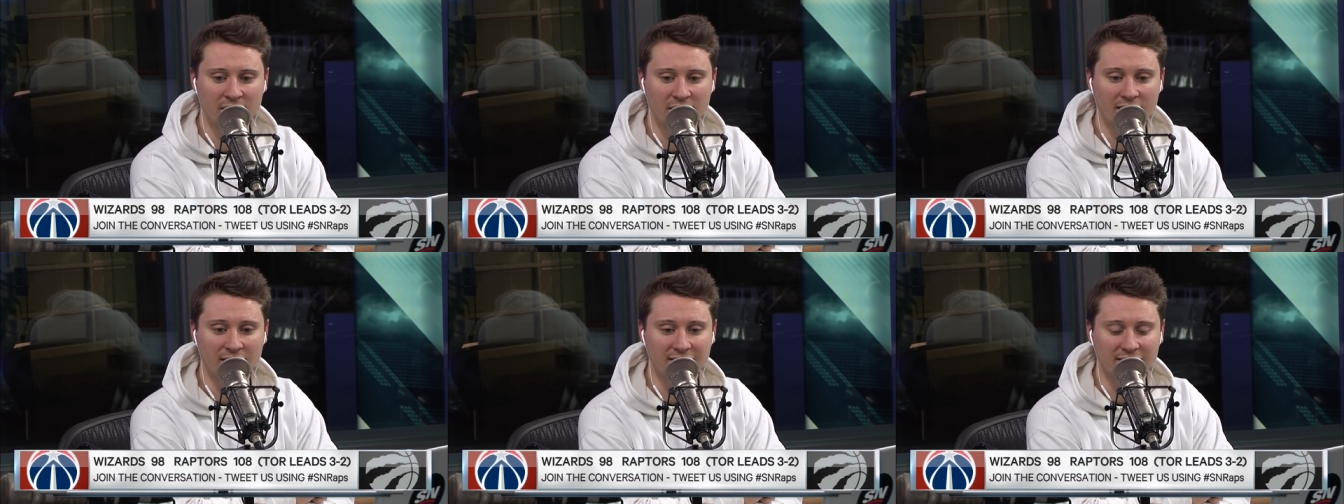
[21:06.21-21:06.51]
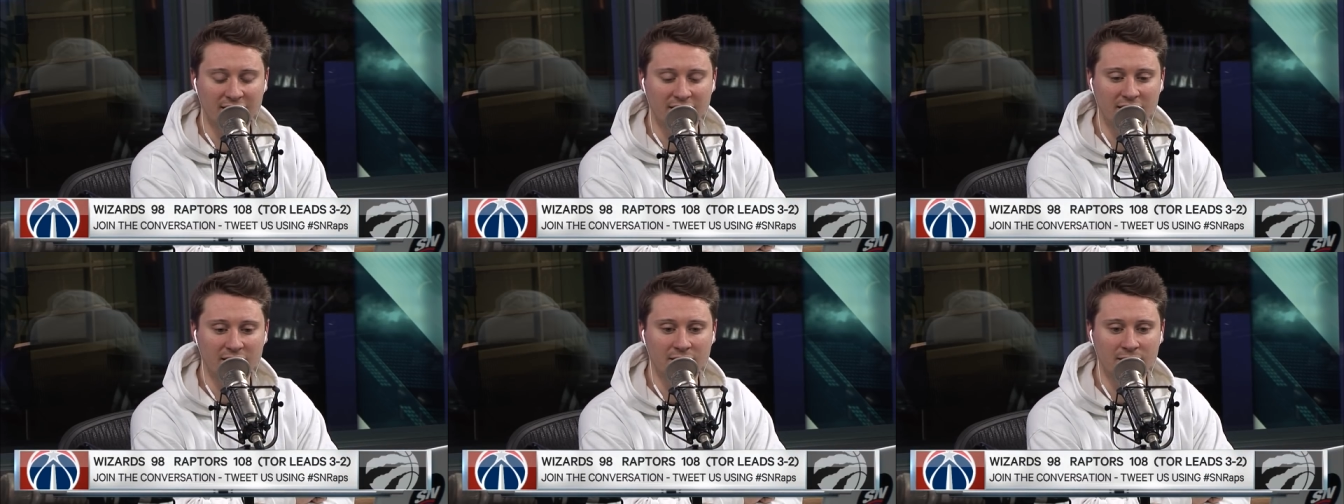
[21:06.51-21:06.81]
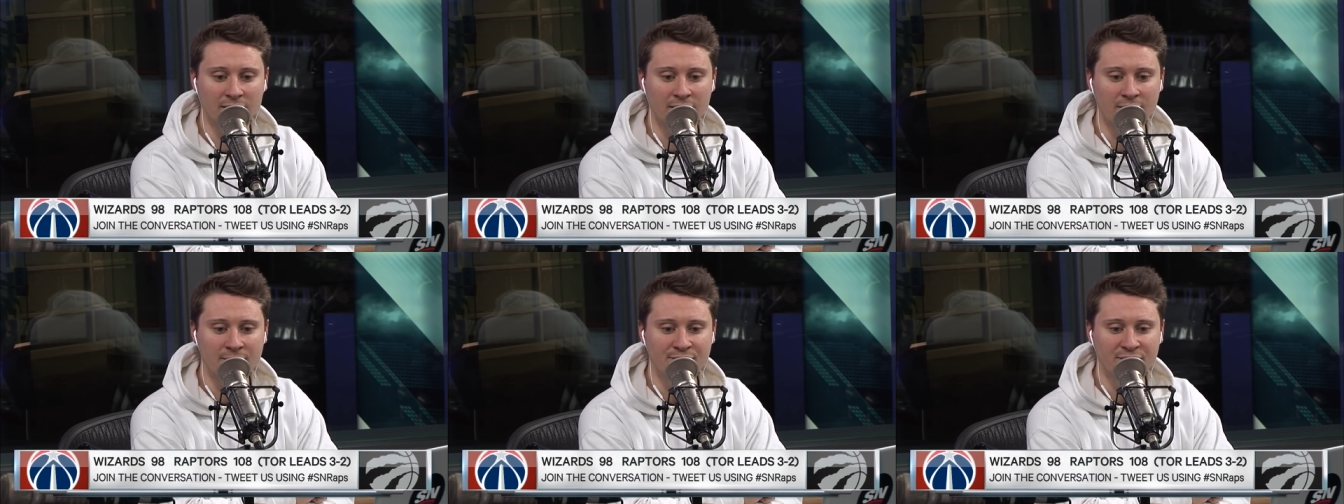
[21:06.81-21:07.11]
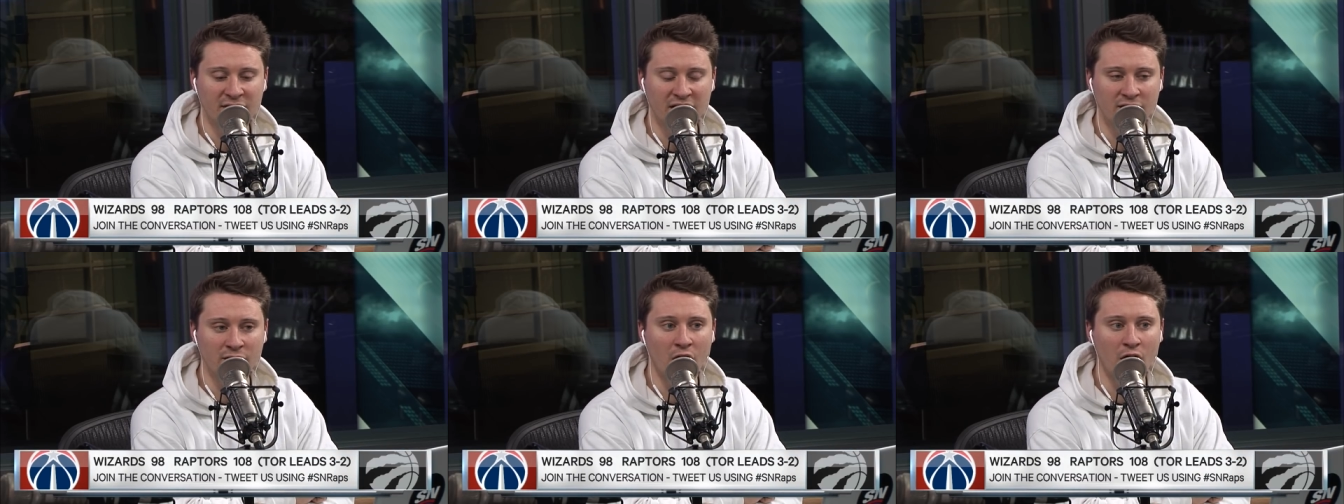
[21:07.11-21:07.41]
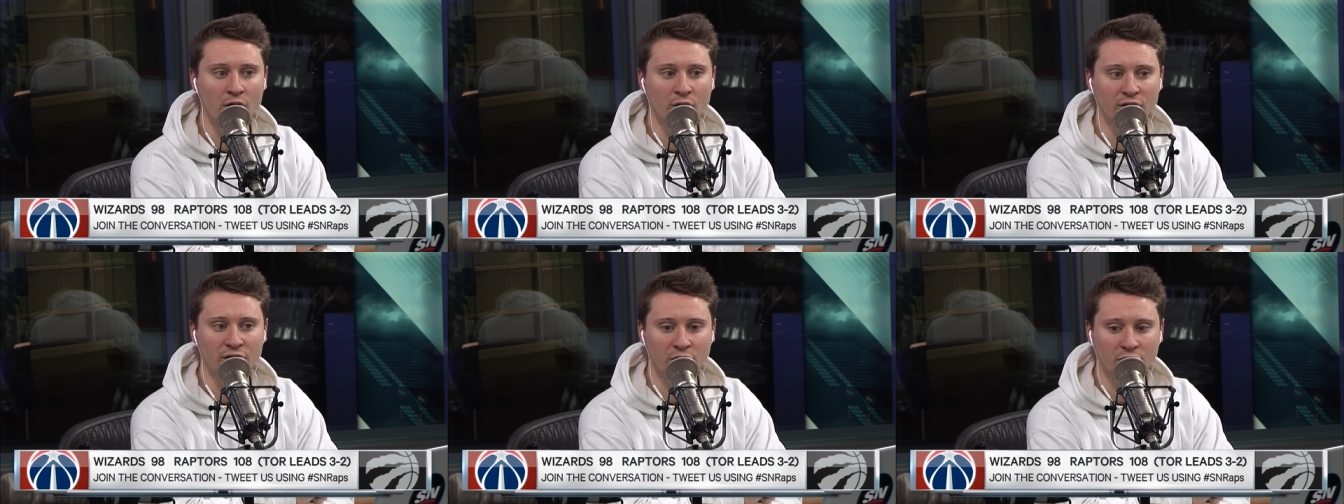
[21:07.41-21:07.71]
And I think it it
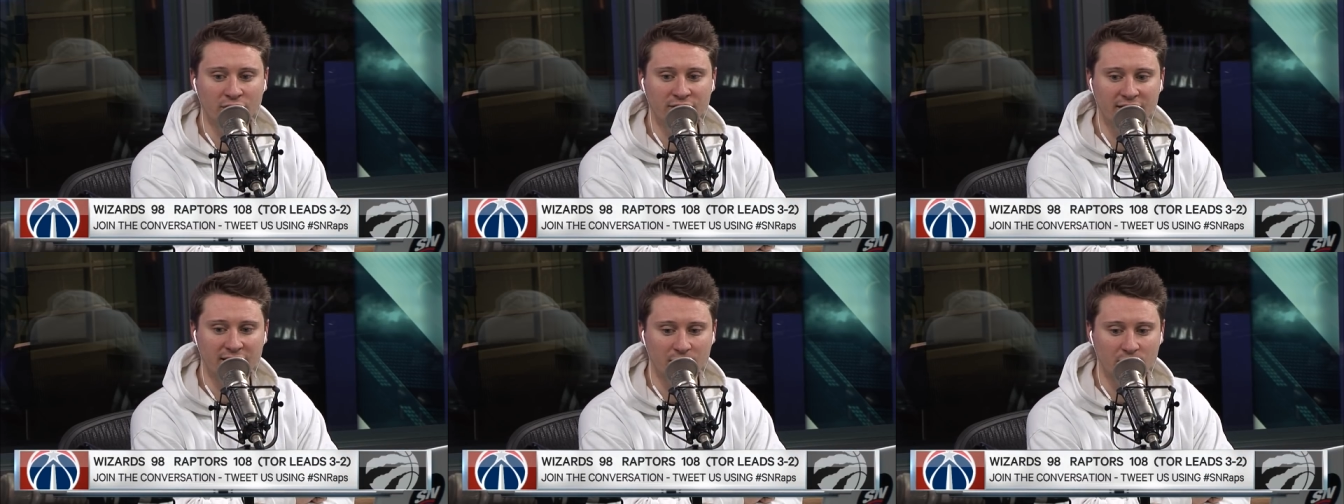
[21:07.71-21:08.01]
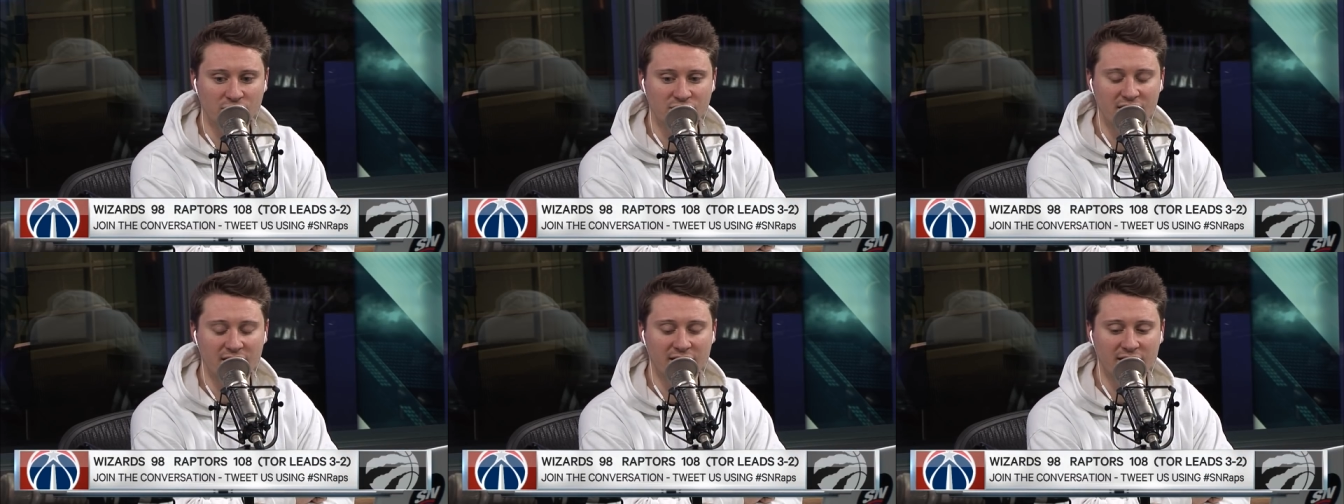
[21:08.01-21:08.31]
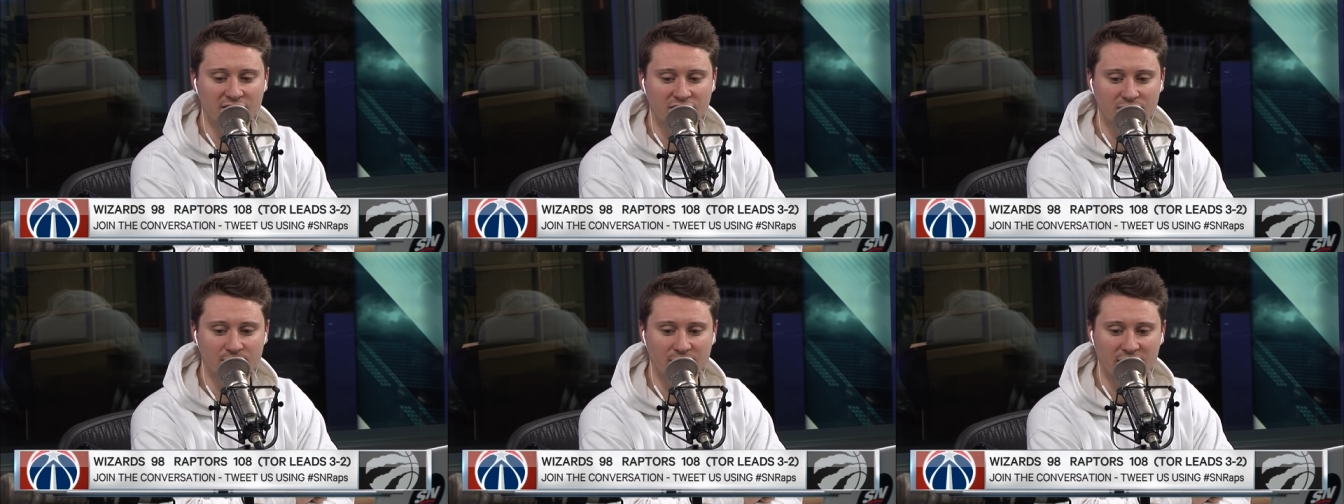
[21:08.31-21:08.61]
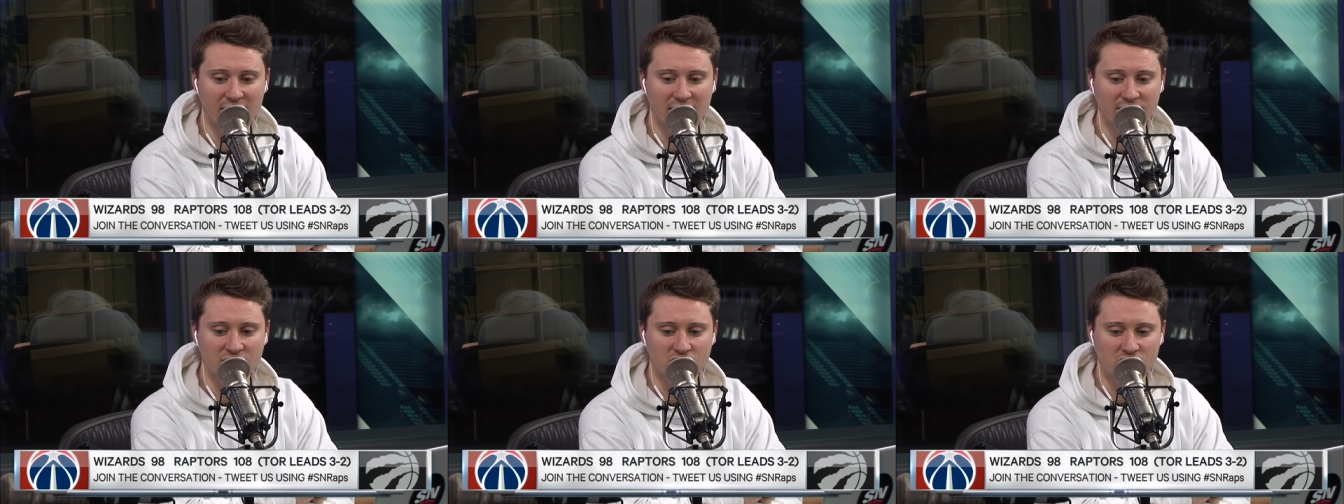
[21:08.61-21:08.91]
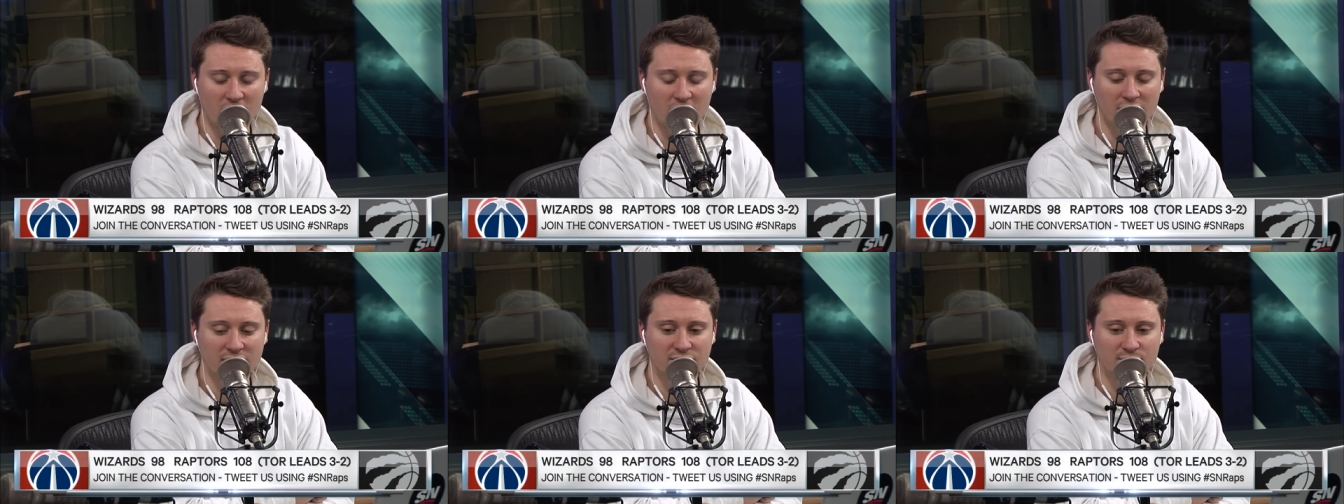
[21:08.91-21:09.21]
not only hurt that he was taking some bad
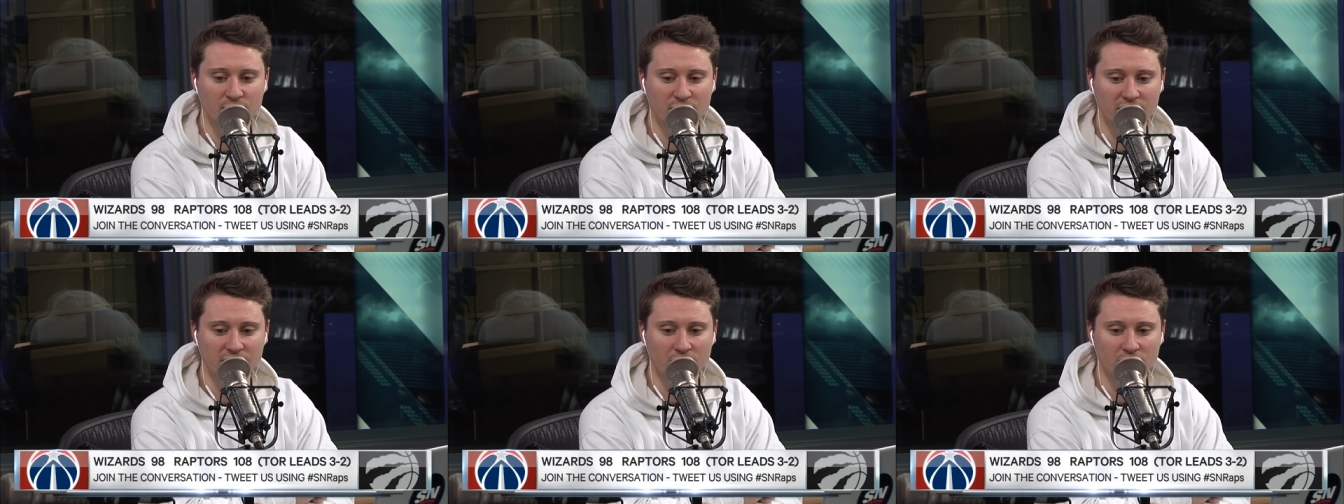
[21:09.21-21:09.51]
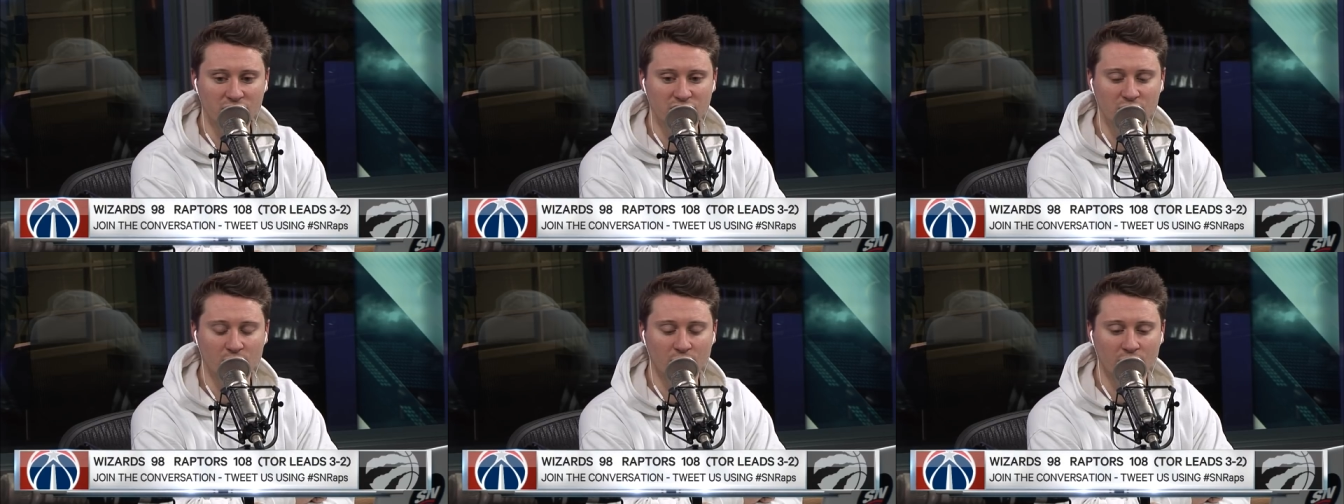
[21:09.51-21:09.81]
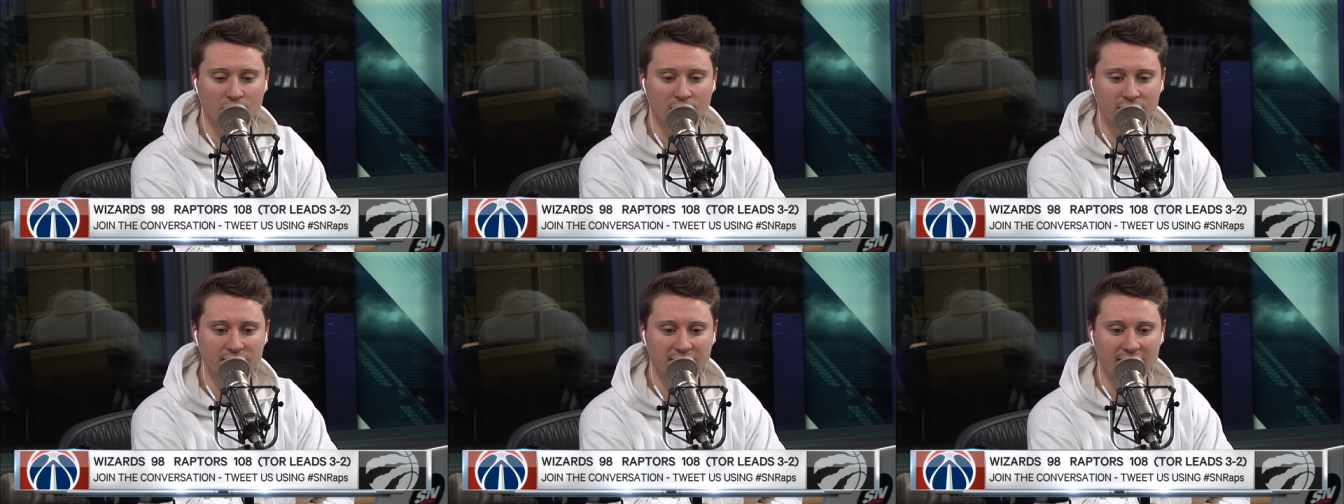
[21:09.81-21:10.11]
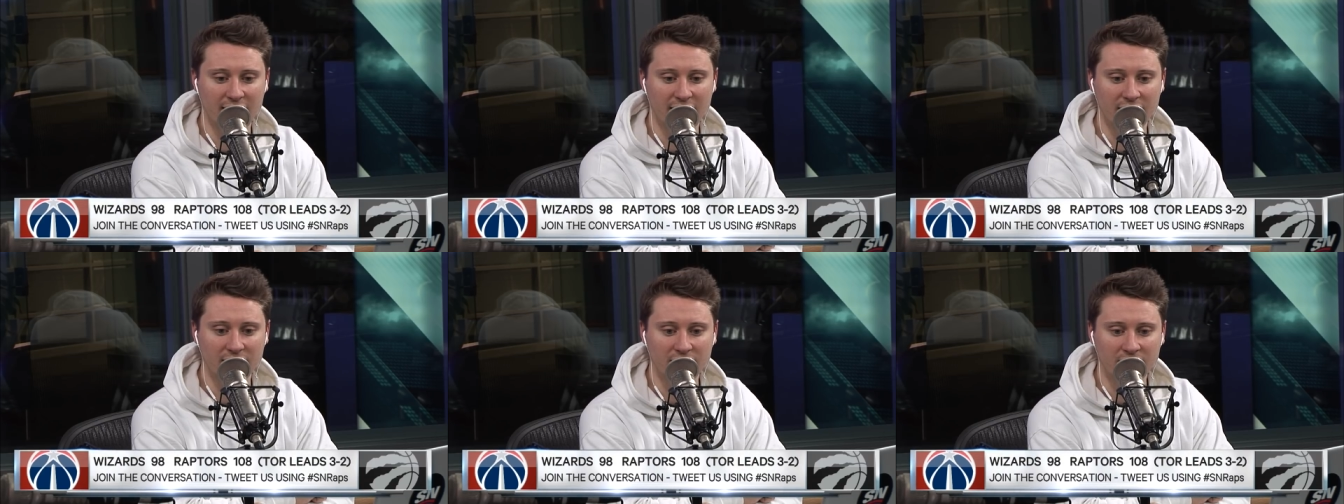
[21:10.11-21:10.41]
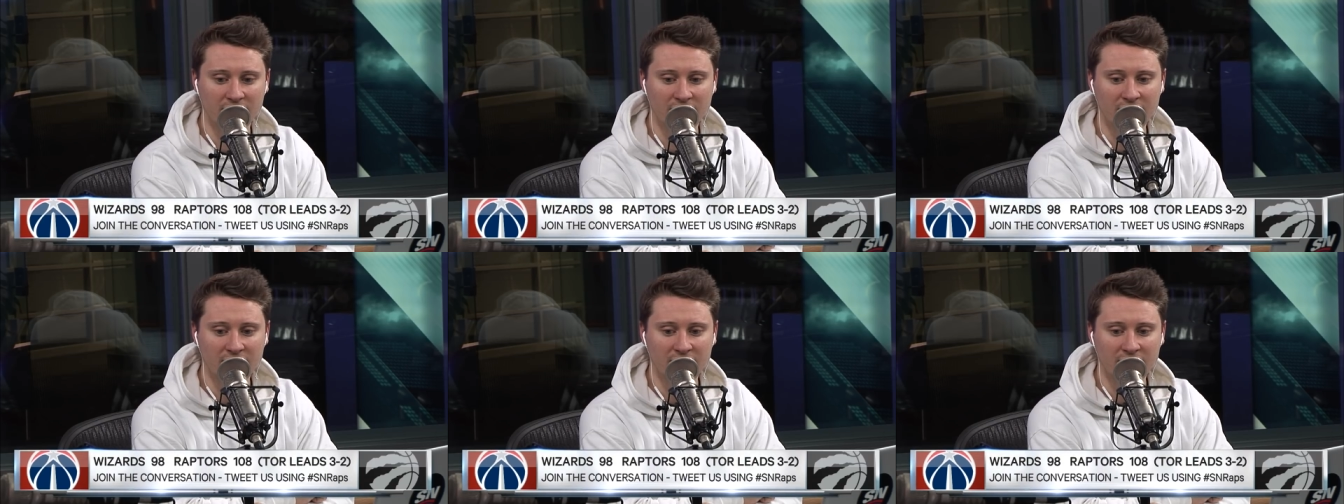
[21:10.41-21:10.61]
shots, but it also hurt that